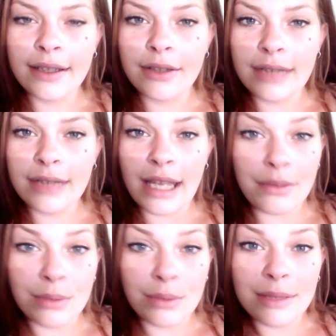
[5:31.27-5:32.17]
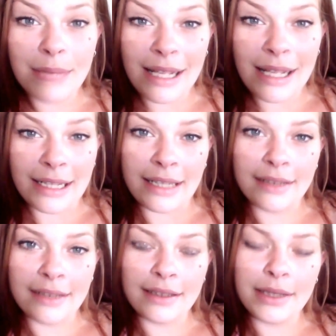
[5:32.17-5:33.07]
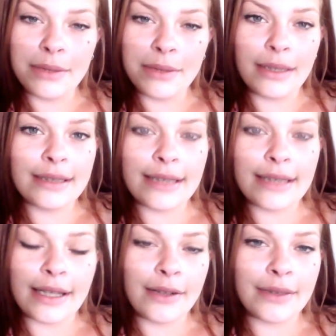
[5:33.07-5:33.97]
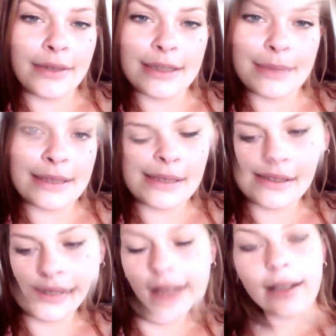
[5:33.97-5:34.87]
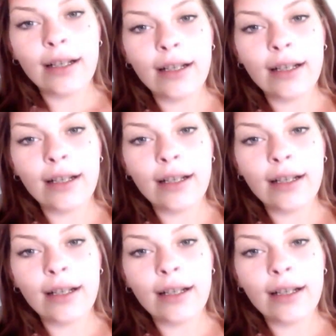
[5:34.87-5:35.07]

You only have one body, and you've got to take care of it every day.